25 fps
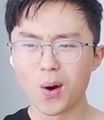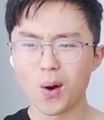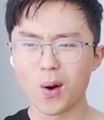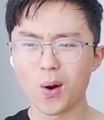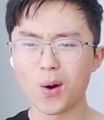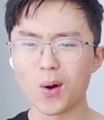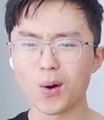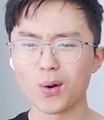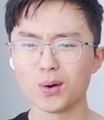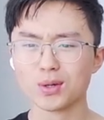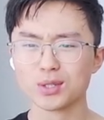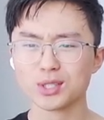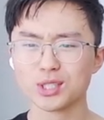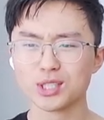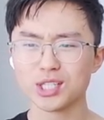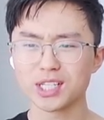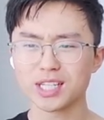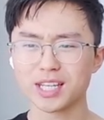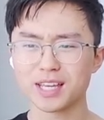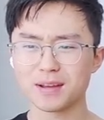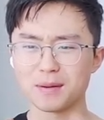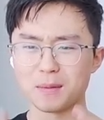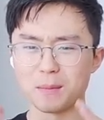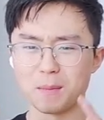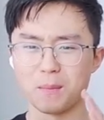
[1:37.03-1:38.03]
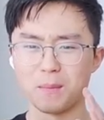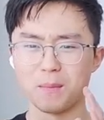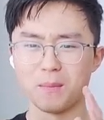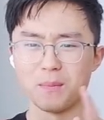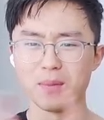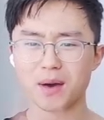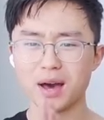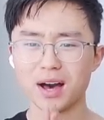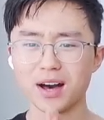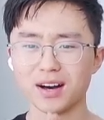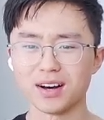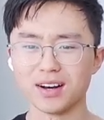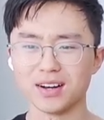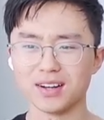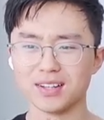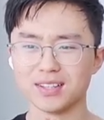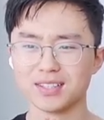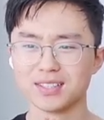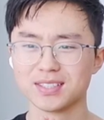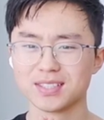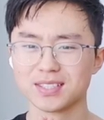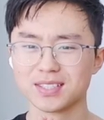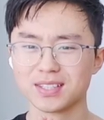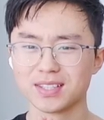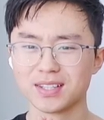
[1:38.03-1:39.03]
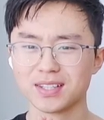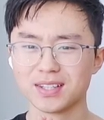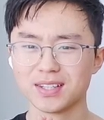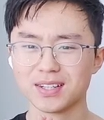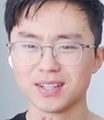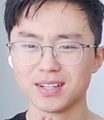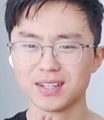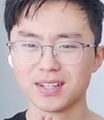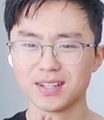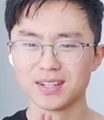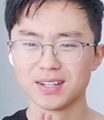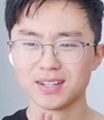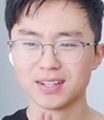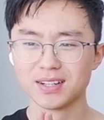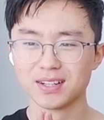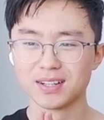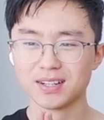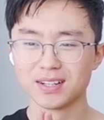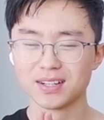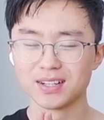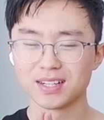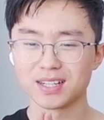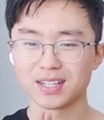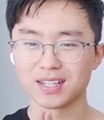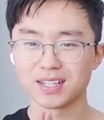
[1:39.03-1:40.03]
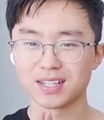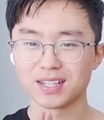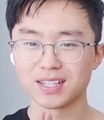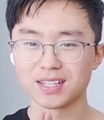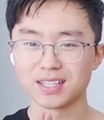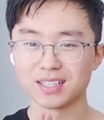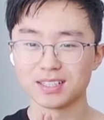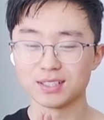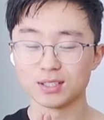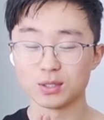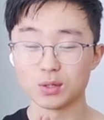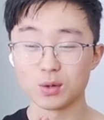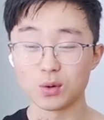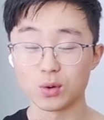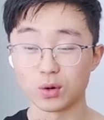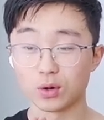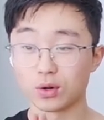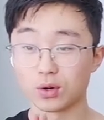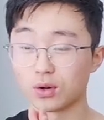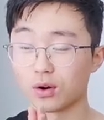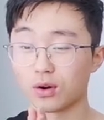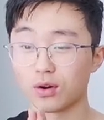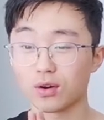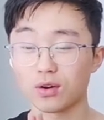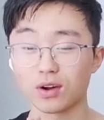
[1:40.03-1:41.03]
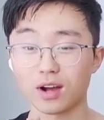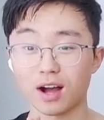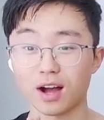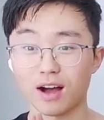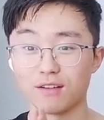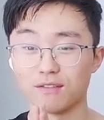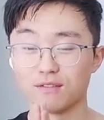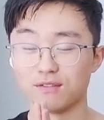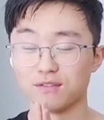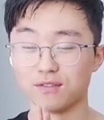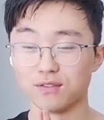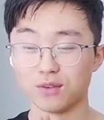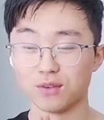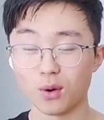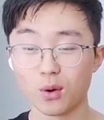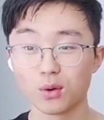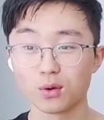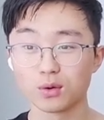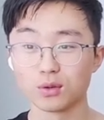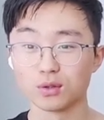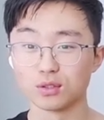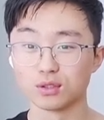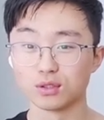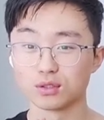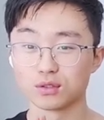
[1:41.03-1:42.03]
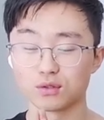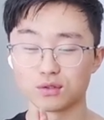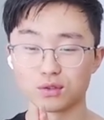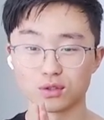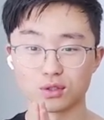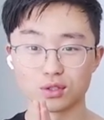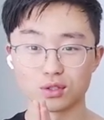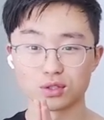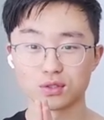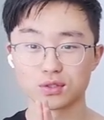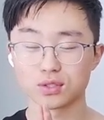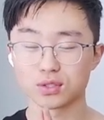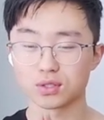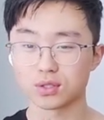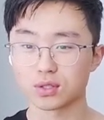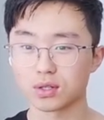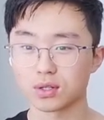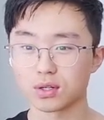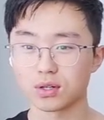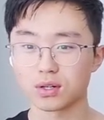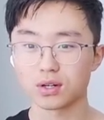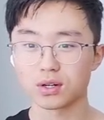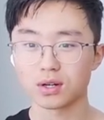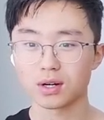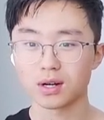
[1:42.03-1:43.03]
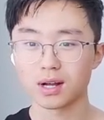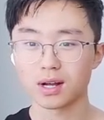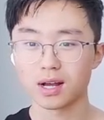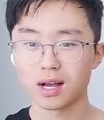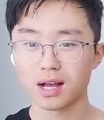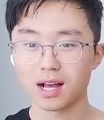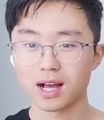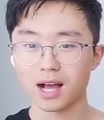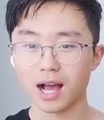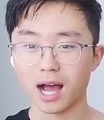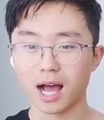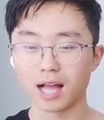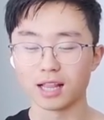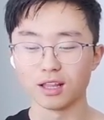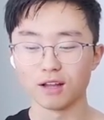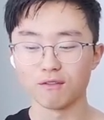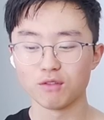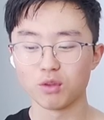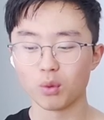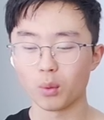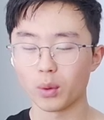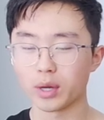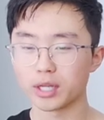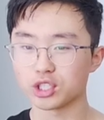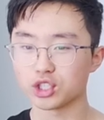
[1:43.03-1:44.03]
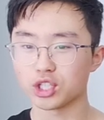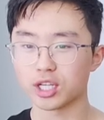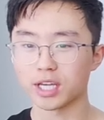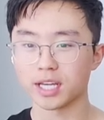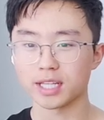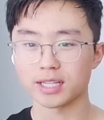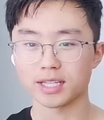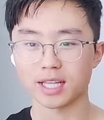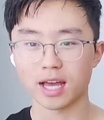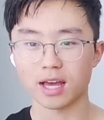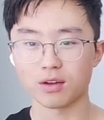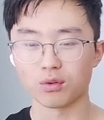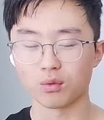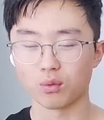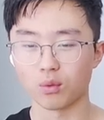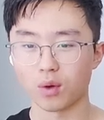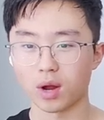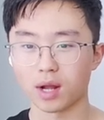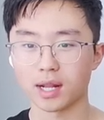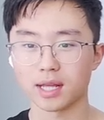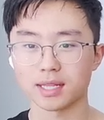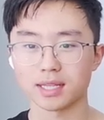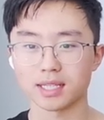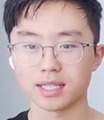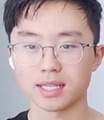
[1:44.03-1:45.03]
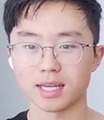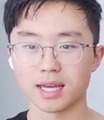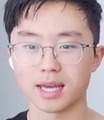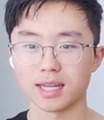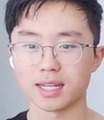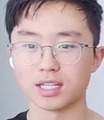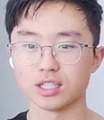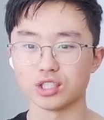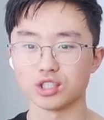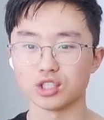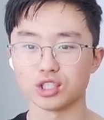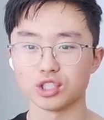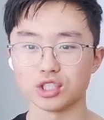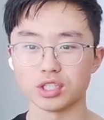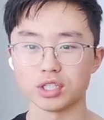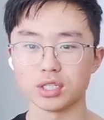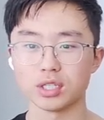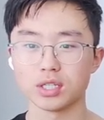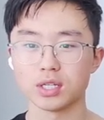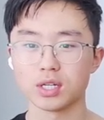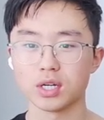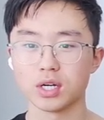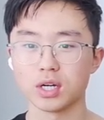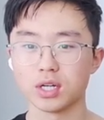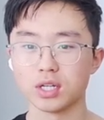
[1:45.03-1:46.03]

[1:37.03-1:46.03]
Oh, she can belt. Dude, girl got vocals for sure. I love the way she hit that run at the end and she